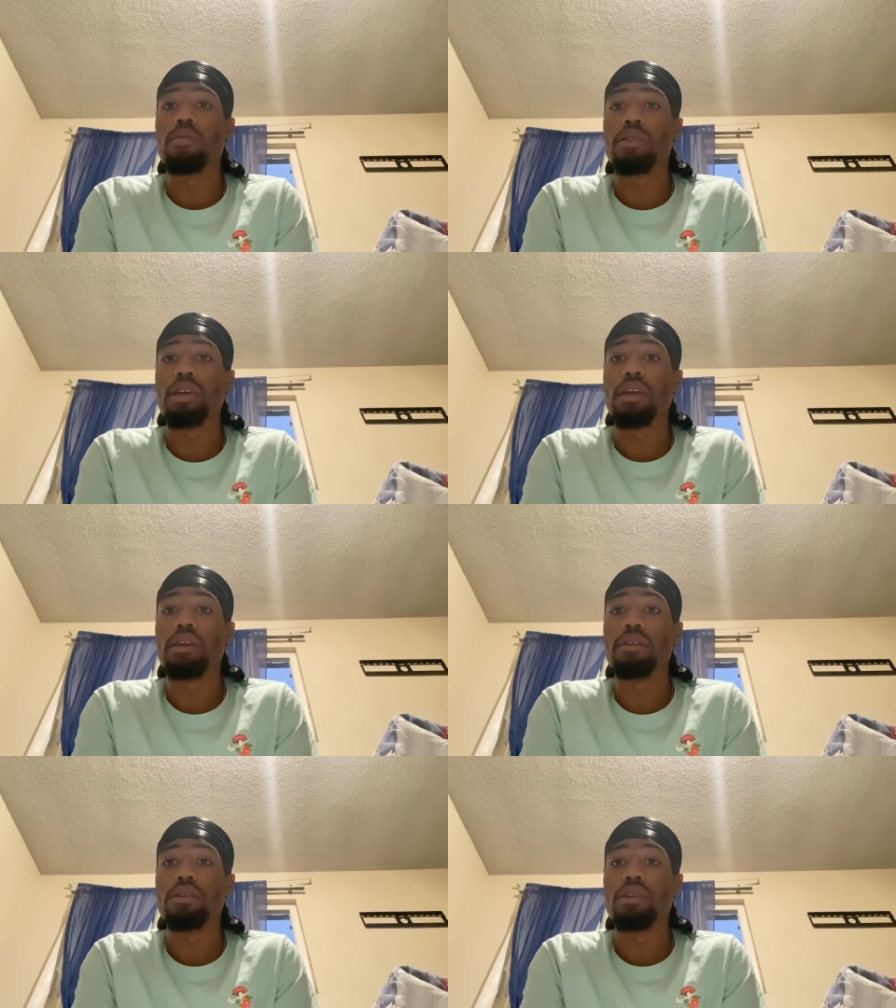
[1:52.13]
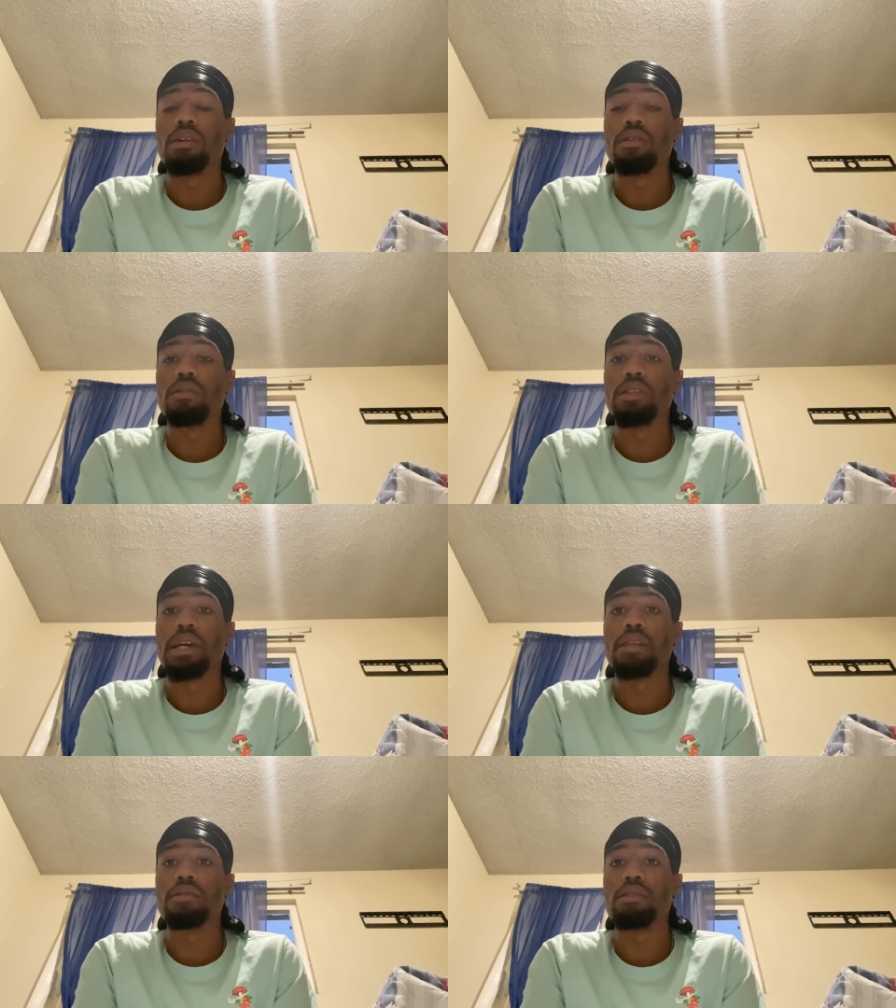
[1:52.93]
thing, you know.
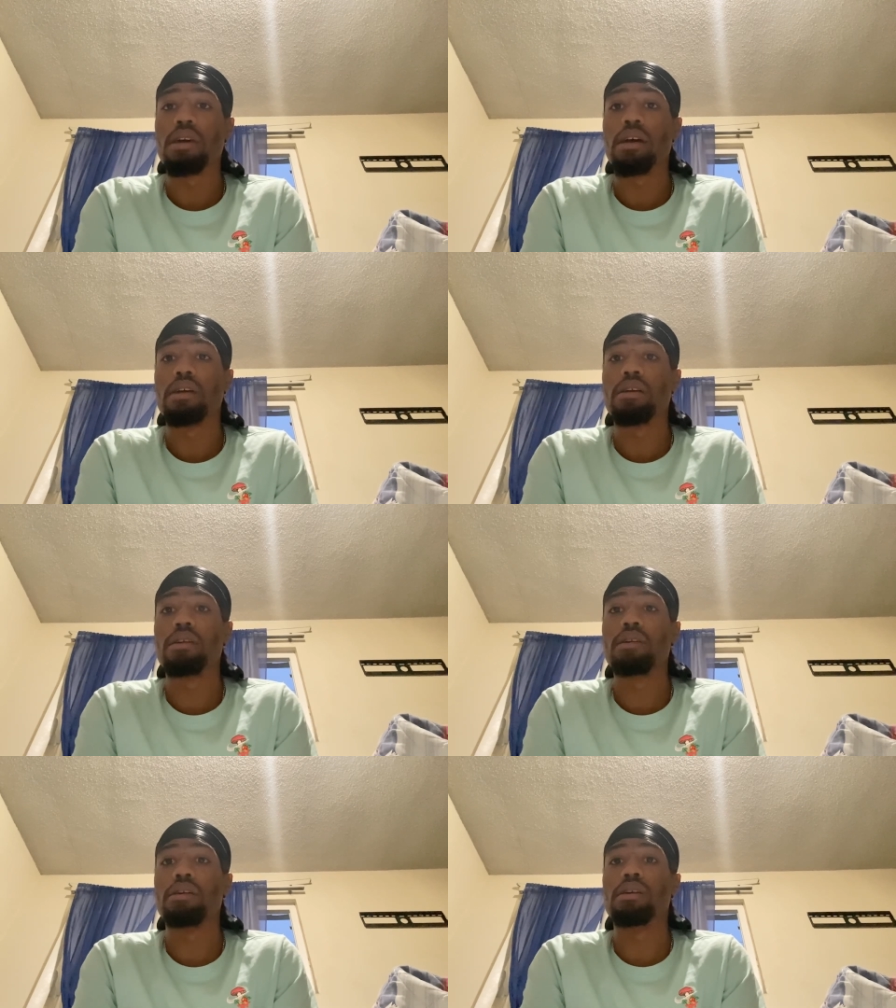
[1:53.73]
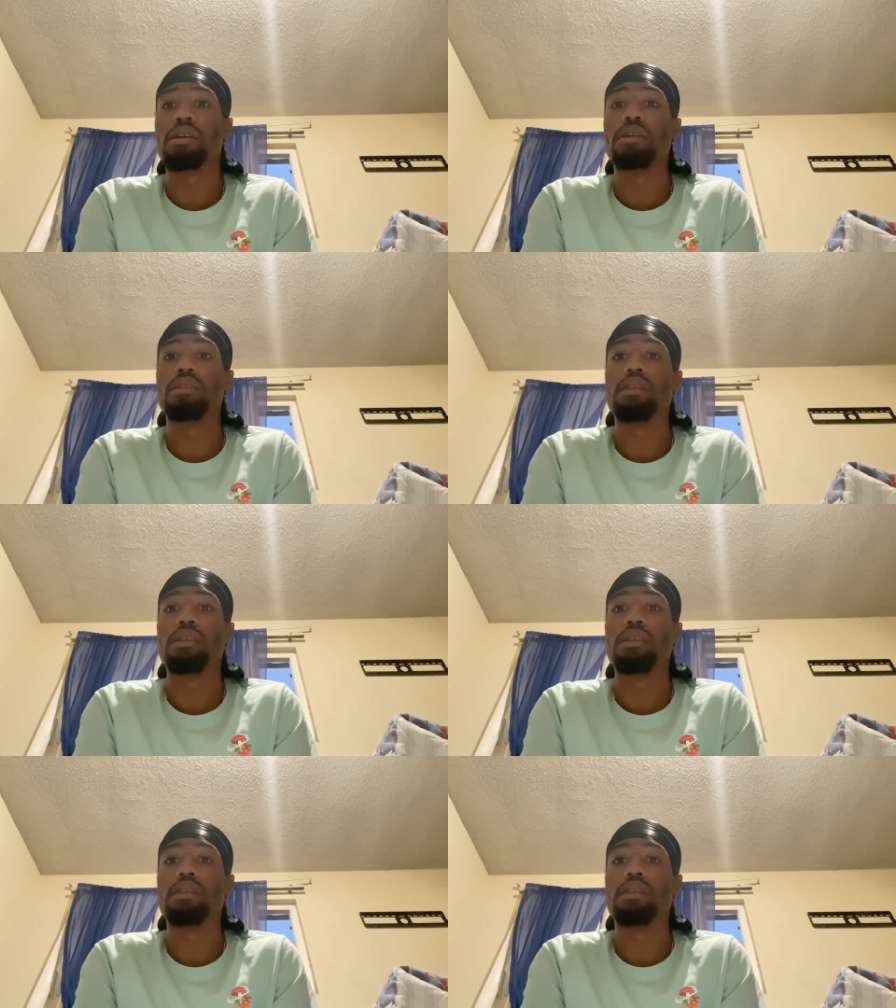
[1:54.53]
That is not a good